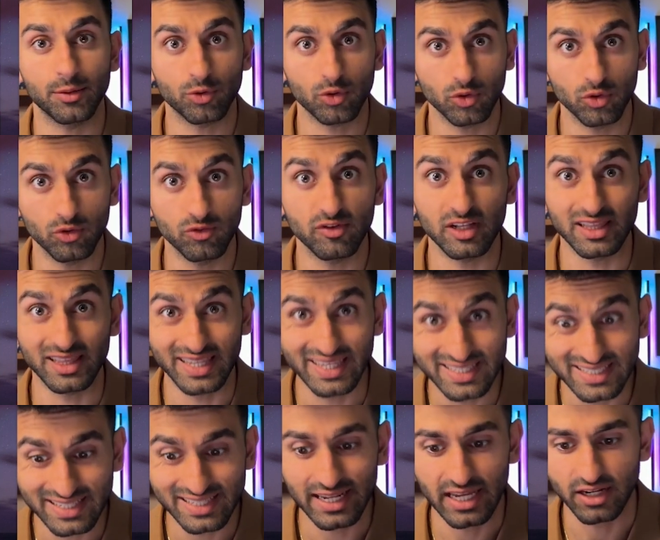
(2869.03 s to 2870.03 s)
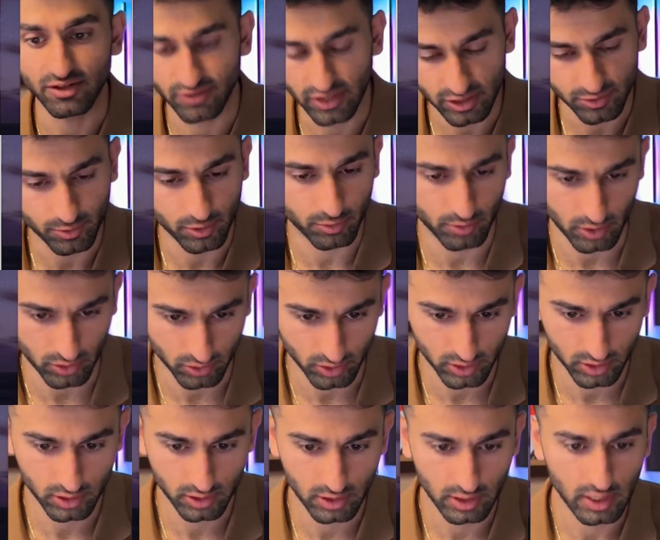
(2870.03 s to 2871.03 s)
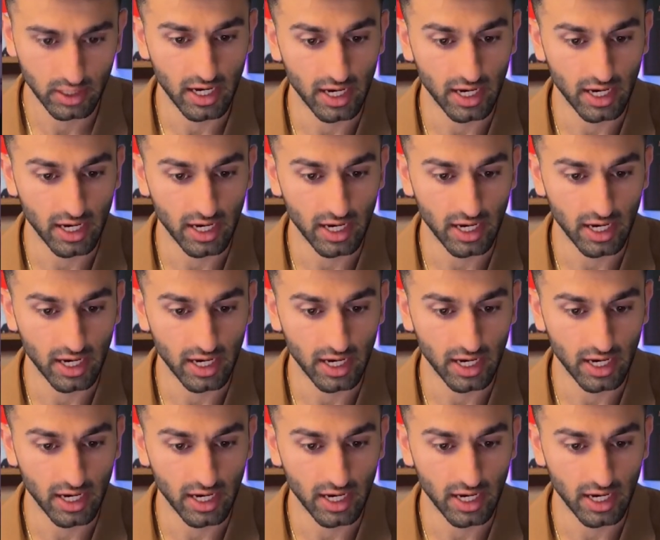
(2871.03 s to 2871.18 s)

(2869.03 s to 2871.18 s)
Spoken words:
approve LinkedIn and Facebook posts.